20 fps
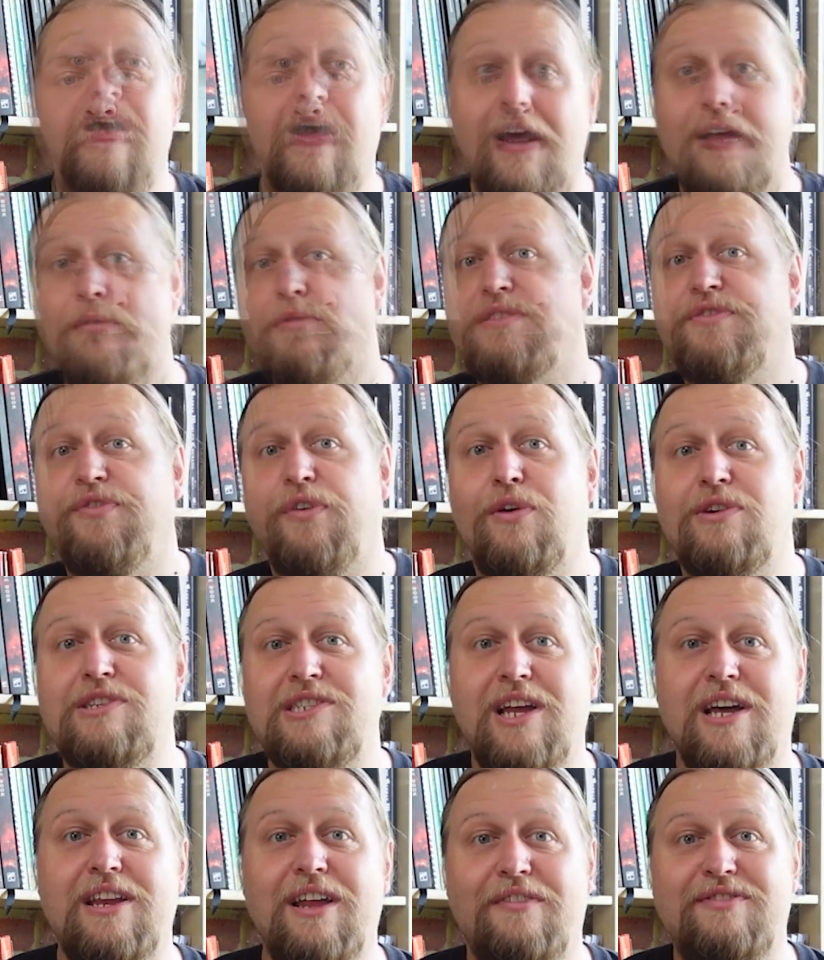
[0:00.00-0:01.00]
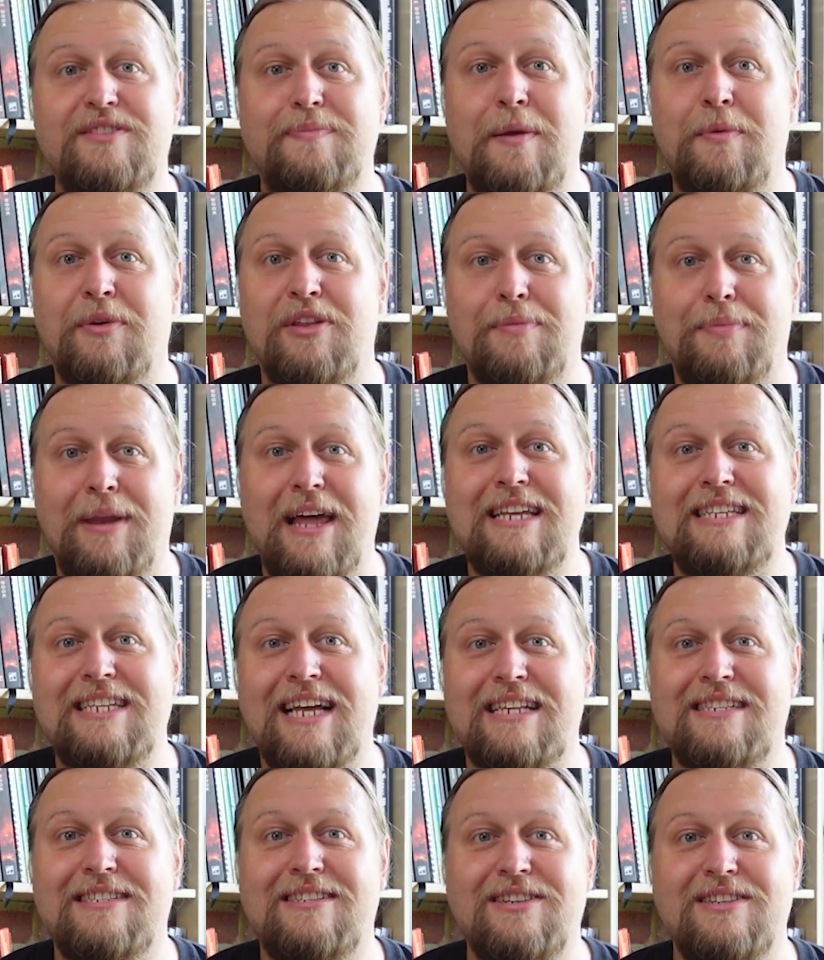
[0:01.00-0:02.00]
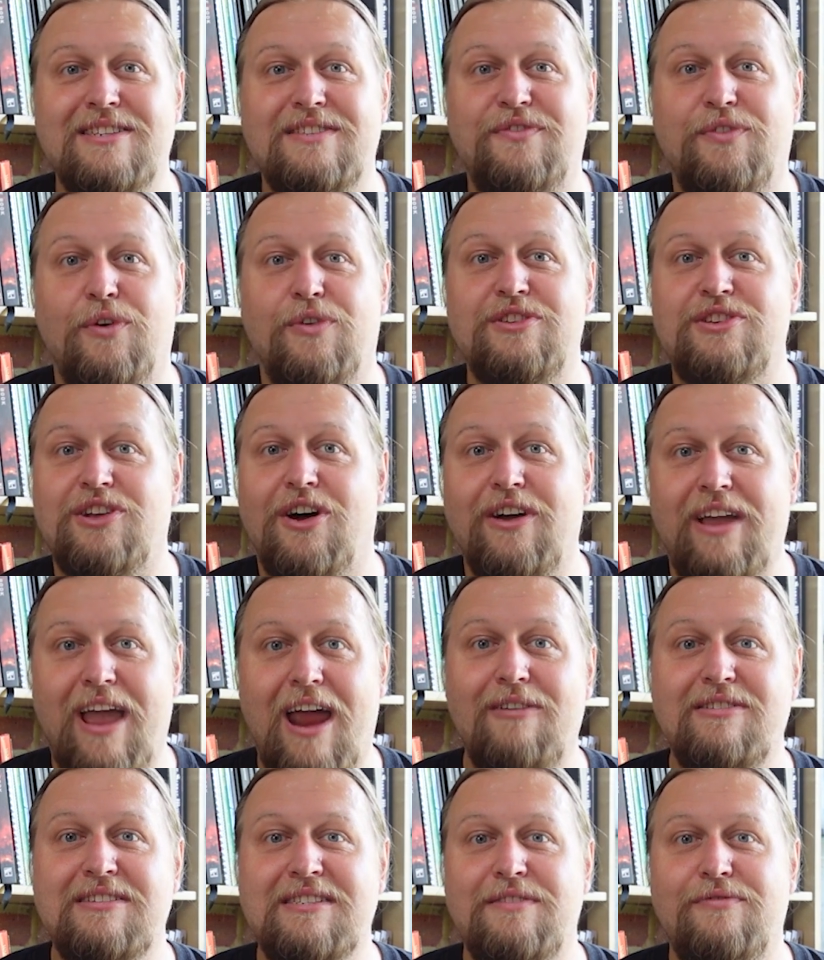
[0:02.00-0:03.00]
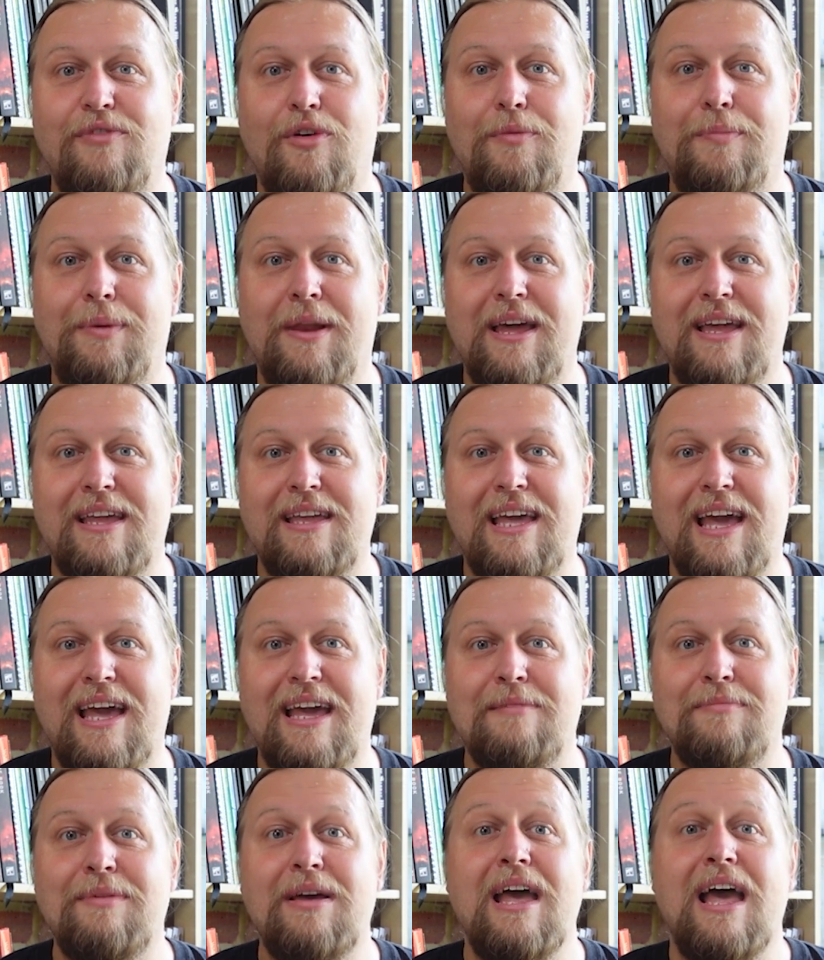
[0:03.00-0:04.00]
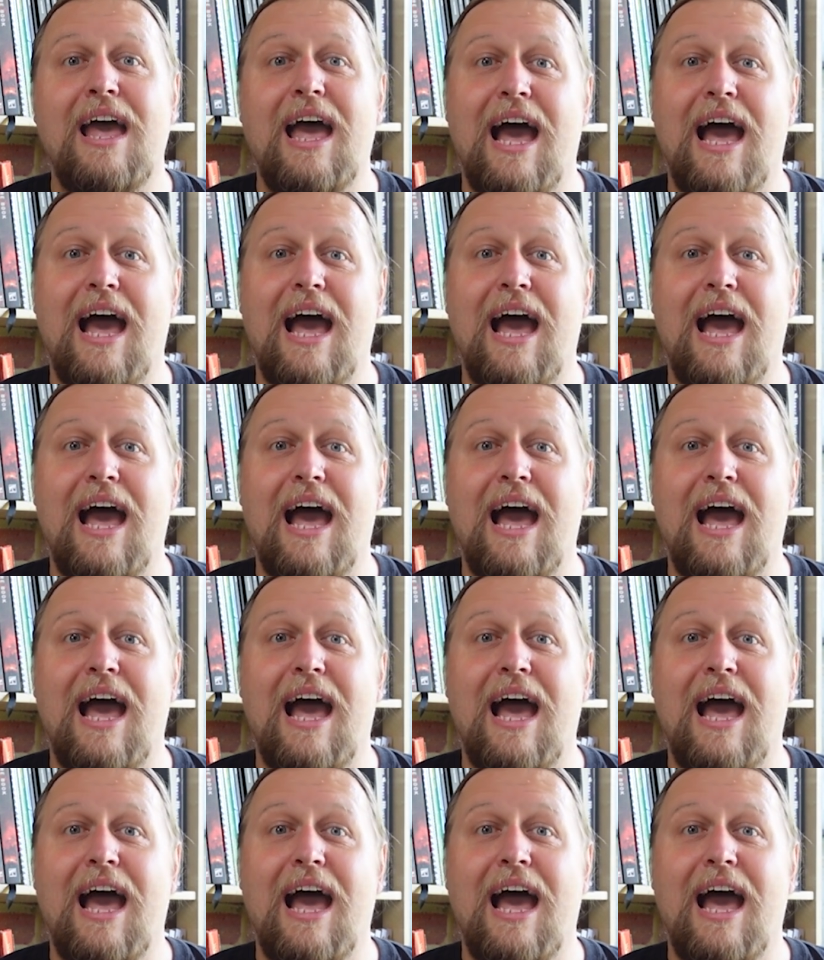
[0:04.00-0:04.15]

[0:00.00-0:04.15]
I was fortunate enough to be one of the playtesters for the Dark Heresy role-playing game,